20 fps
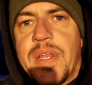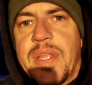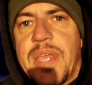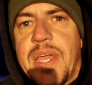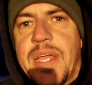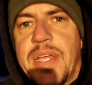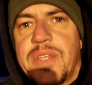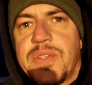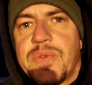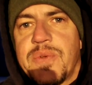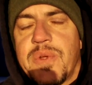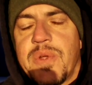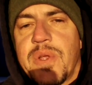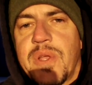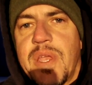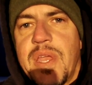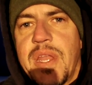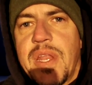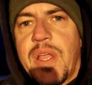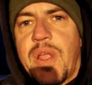guys
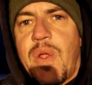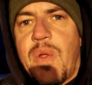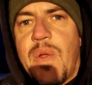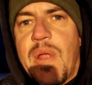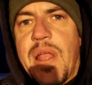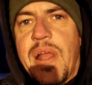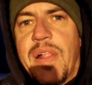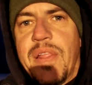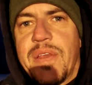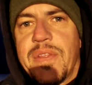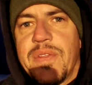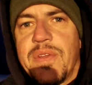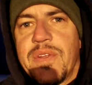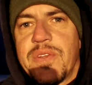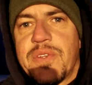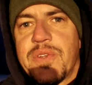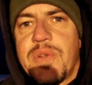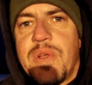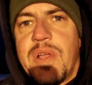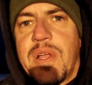were kind of corralling
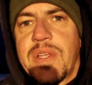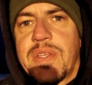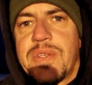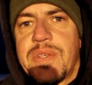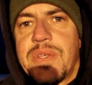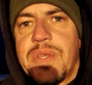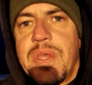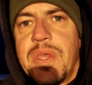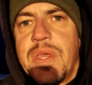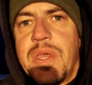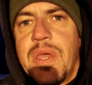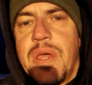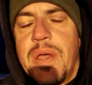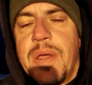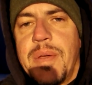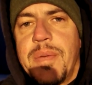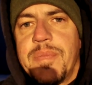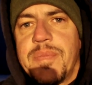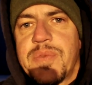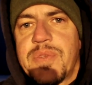their trucks,
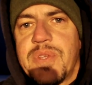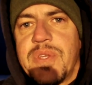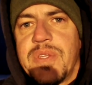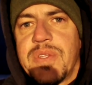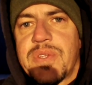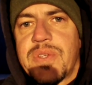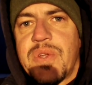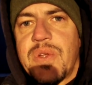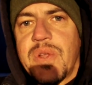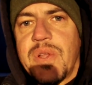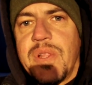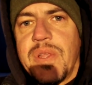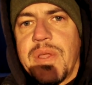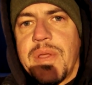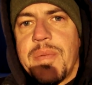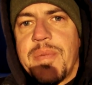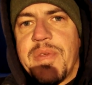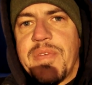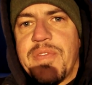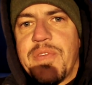encircling
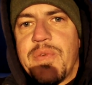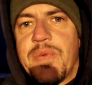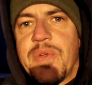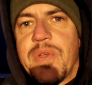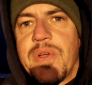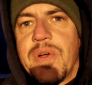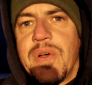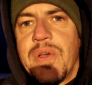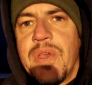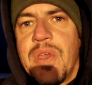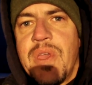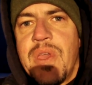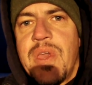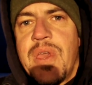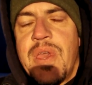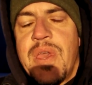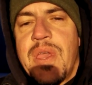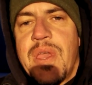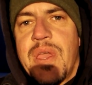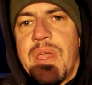them, if you will,
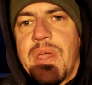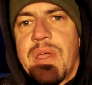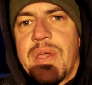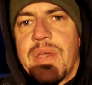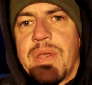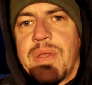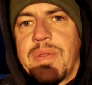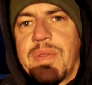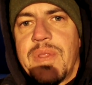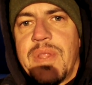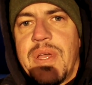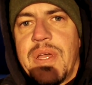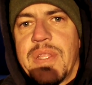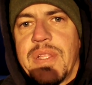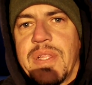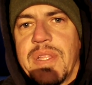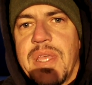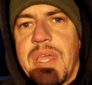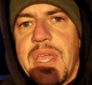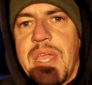
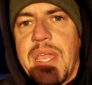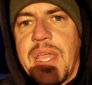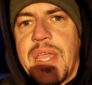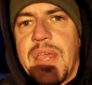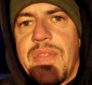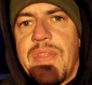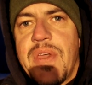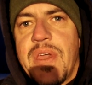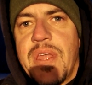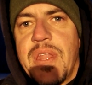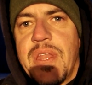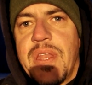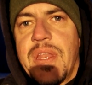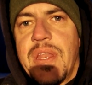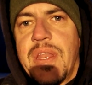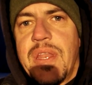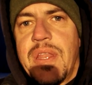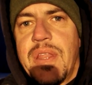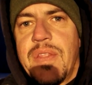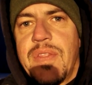on the lake, and then
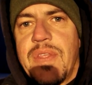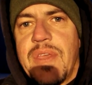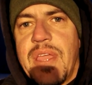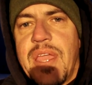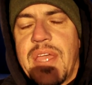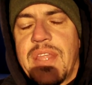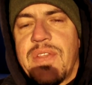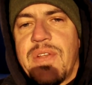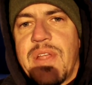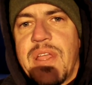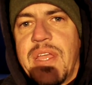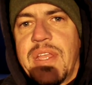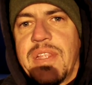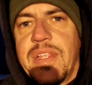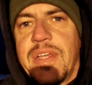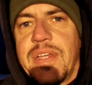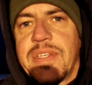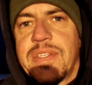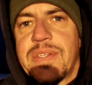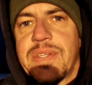they had their
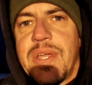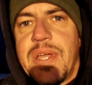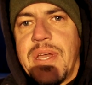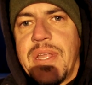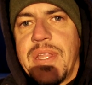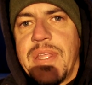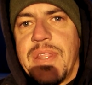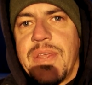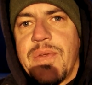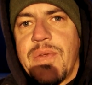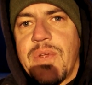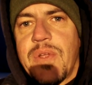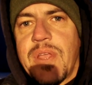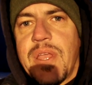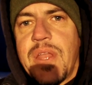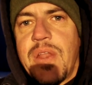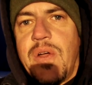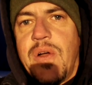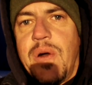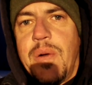headlights on, and they were
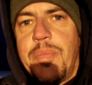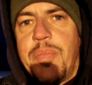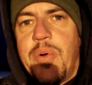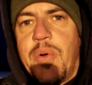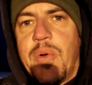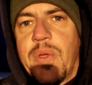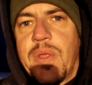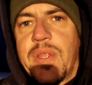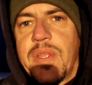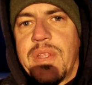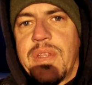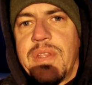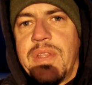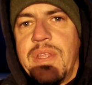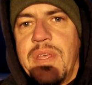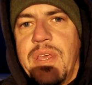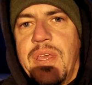kind of all pointed